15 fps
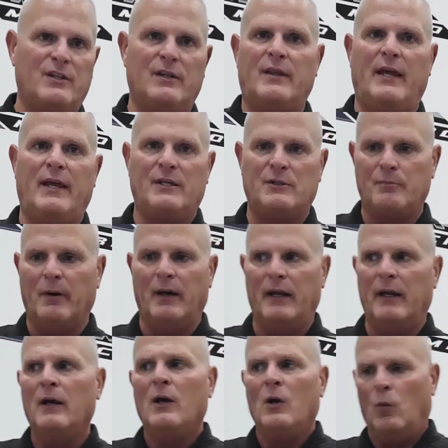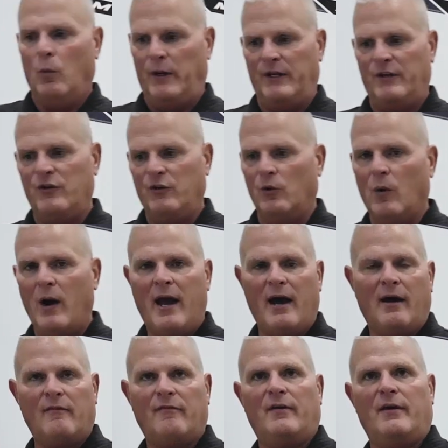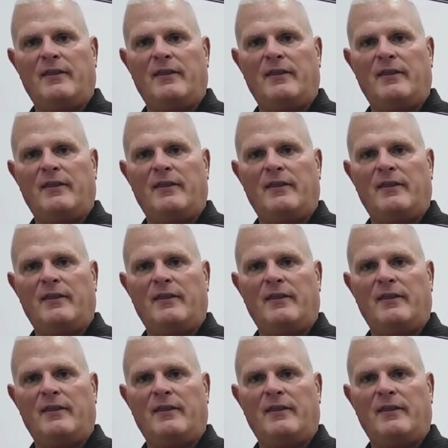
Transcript: and things, but we do have